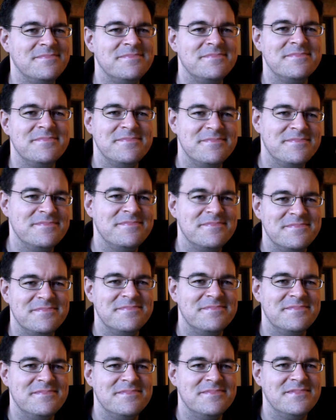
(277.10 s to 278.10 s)
Is that a
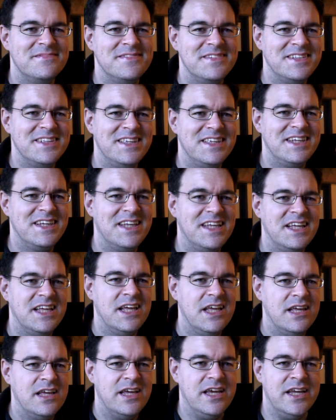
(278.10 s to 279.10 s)
reference to Star
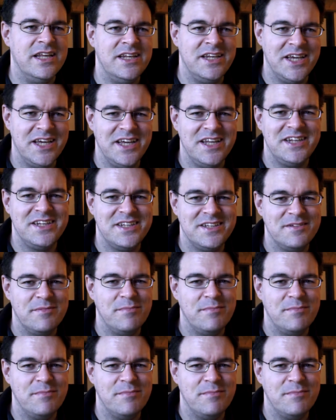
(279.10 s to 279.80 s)
Trek: The Next Generation?